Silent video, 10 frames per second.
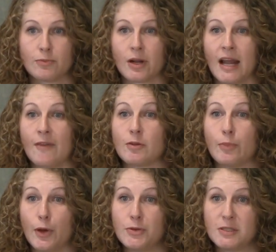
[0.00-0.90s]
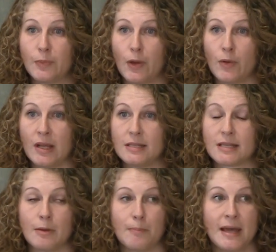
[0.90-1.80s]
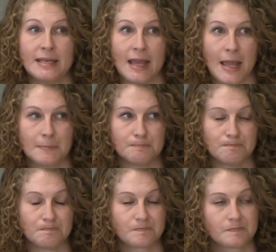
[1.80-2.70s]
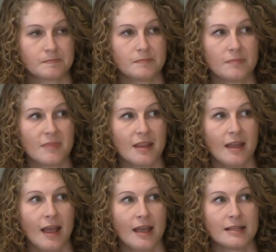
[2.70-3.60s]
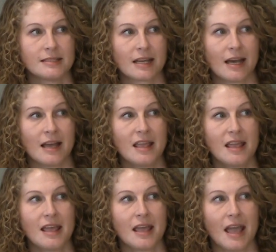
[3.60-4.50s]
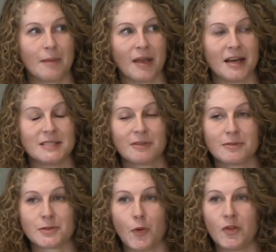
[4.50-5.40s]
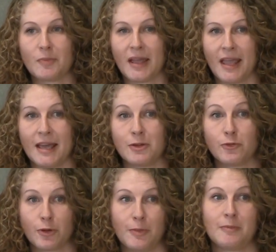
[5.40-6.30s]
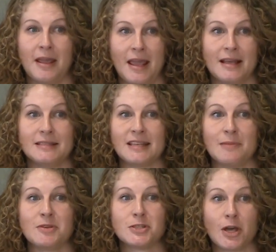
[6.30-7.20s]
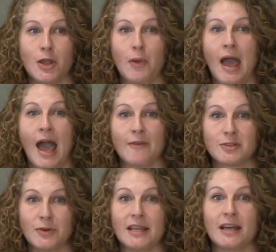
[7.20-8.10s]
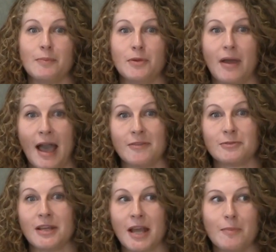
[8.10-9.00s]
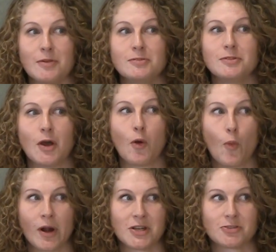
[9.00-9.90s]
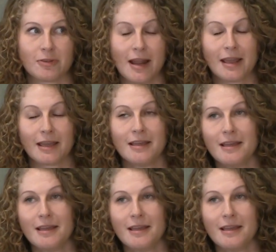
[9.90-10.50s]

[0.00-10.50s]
We're going to have to postpone it till Monday." And my husband was holding my hand, gripping my hand, saying, "Michelle, you have to wake up. You have to wake up. You don't want a trach."